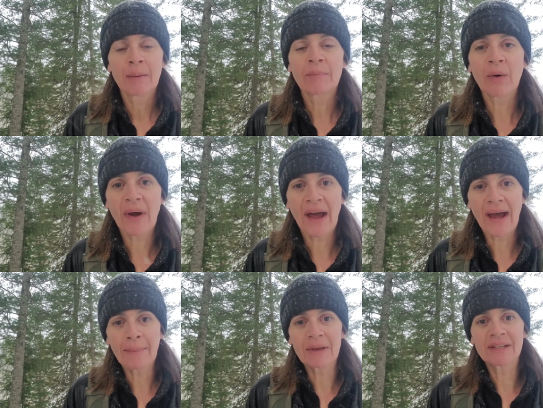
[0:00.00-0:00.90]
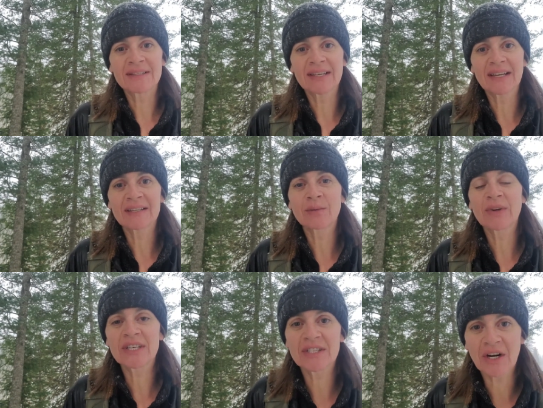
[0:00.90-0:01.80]
But what happens is
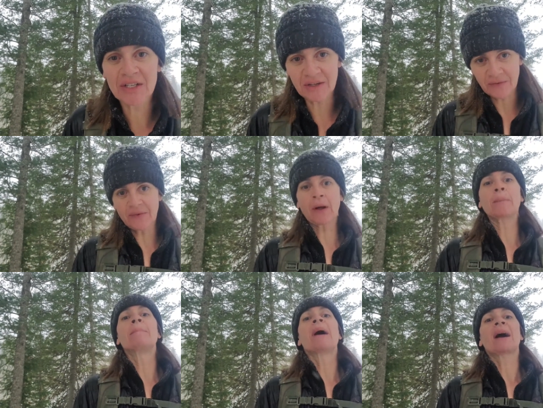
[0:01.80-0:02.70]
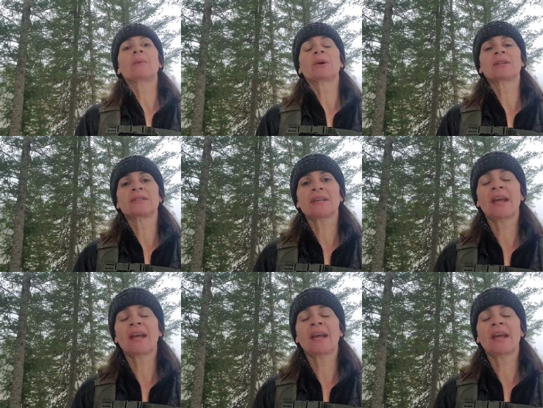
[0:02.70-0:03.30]
we start to fall backwards.